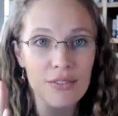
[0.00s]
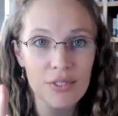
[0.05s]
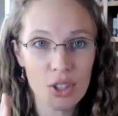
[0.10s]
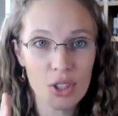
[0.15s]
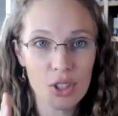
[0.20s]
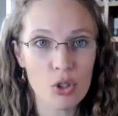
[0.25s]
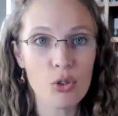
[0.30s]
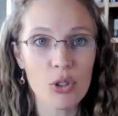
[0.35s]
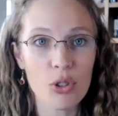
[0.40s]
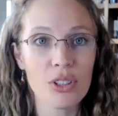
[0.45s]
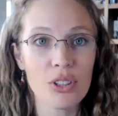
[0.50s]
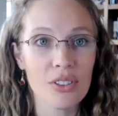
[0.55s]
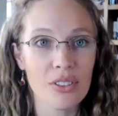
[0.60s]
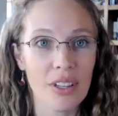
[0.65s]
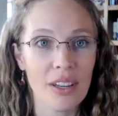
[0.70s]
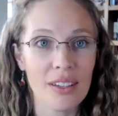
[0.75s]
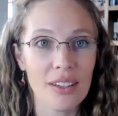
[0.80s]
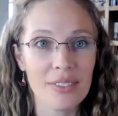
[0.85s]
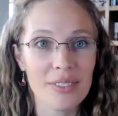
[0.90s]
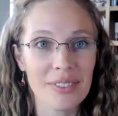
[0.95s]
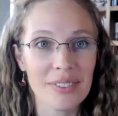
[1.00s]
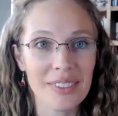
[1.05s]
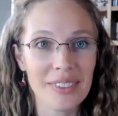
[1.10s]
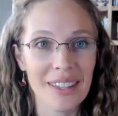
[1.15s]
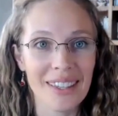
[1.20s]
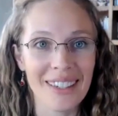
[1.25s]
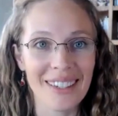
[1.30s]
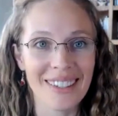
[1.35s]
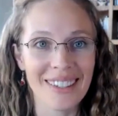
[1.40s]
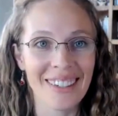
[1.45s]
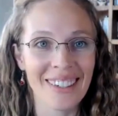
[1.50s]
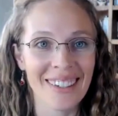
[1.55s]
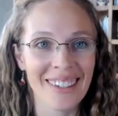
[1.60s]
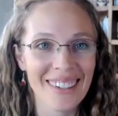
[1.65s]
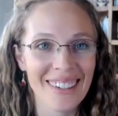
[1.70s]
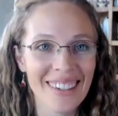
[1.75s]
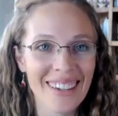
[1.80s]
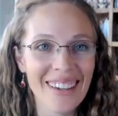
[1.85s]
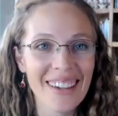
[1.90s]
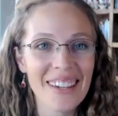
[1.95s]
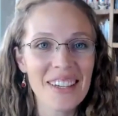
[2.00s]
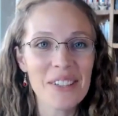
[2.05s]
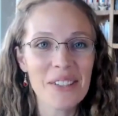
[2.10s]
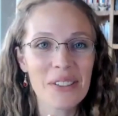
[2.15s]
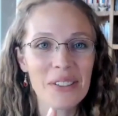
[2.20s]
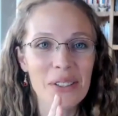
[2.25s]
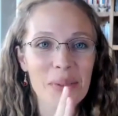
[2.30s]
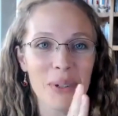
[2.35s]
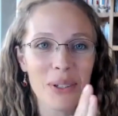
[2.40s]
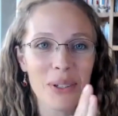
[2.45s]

destroyed your life. Like you